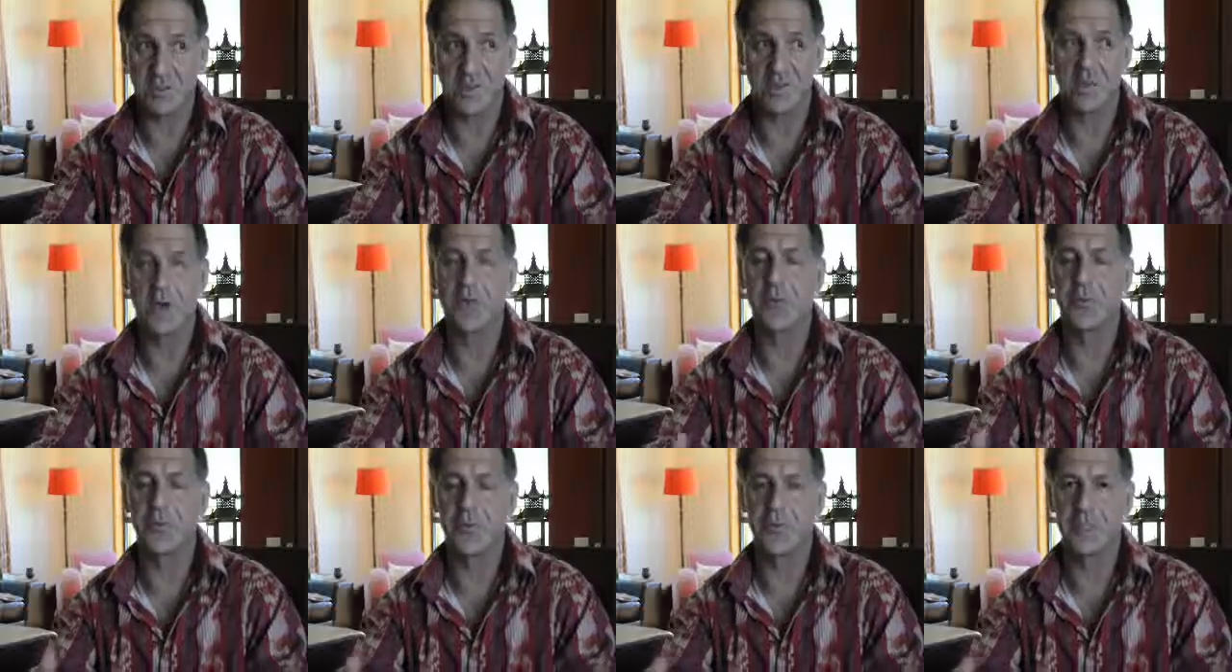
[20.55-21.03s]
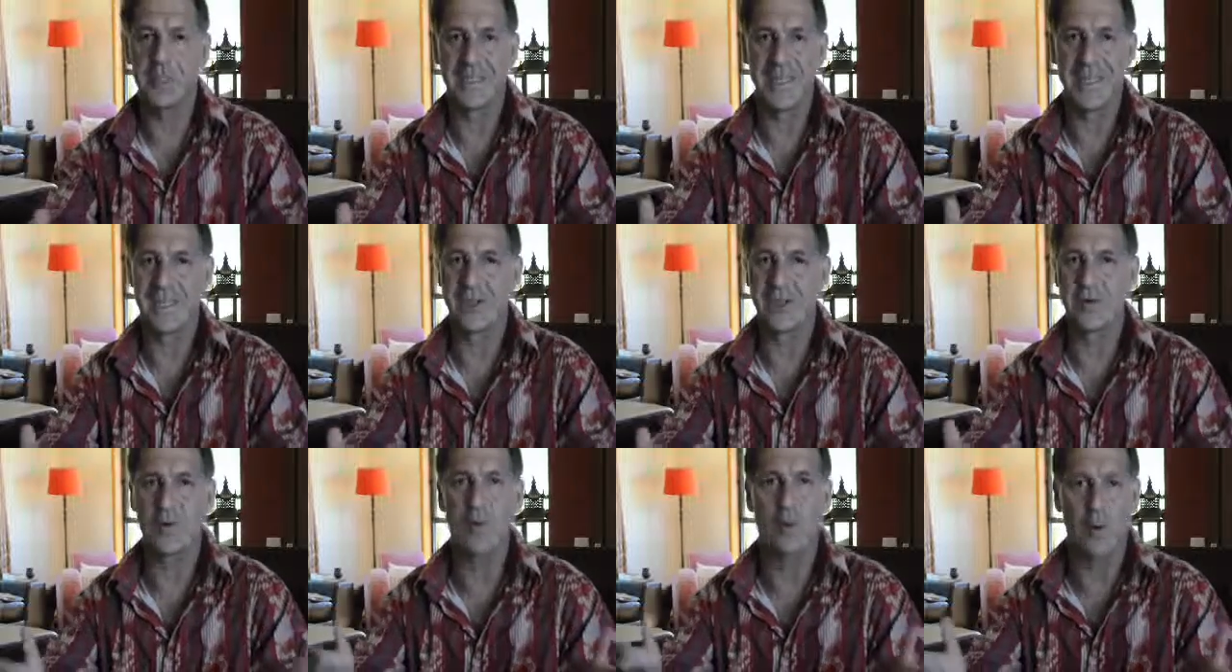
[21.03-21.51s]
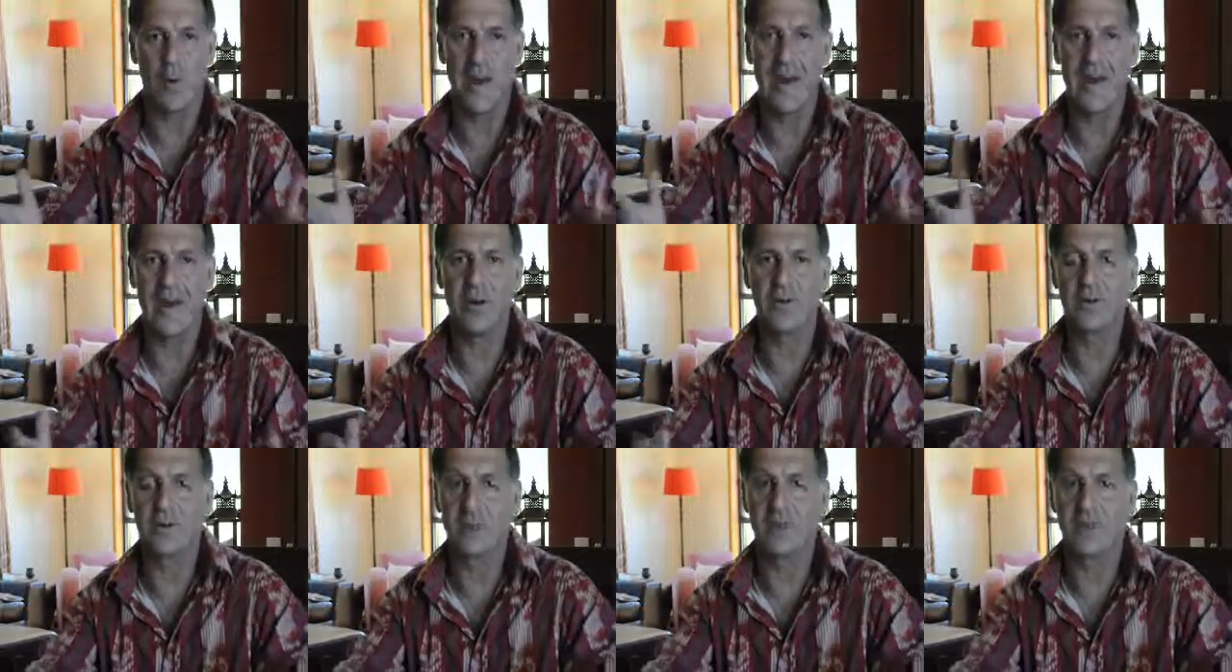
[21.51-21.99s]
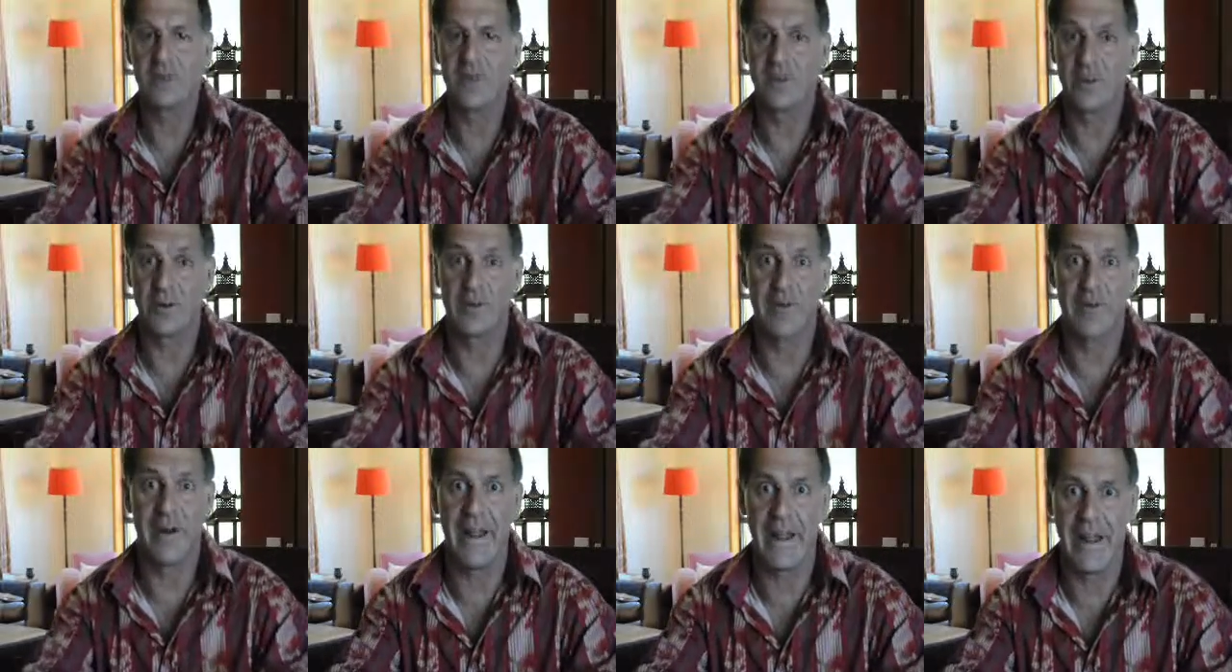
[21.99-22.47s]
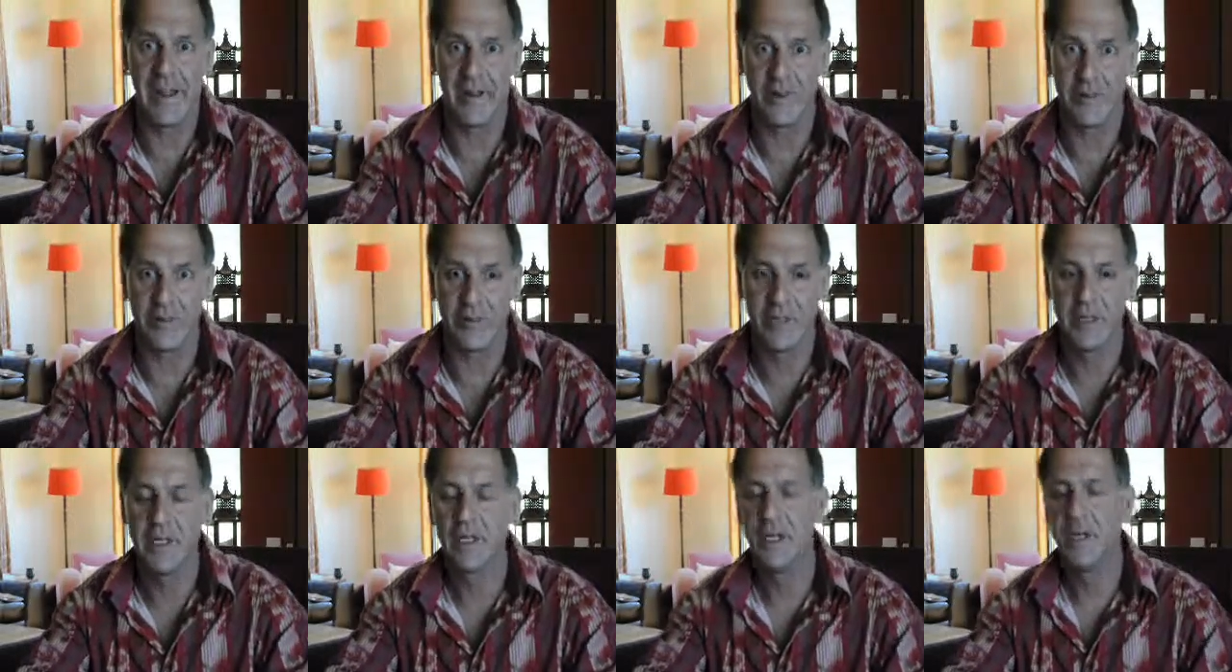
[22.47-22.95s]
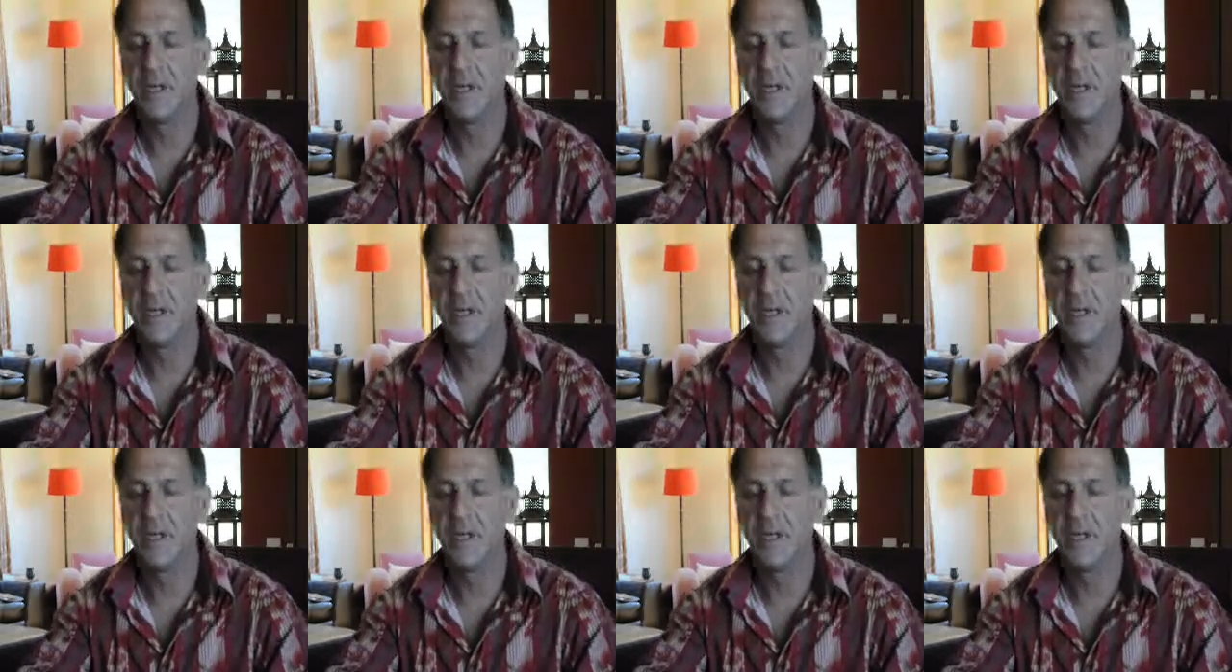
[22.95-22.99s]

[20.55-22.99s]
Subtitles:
which often get ground into the ground,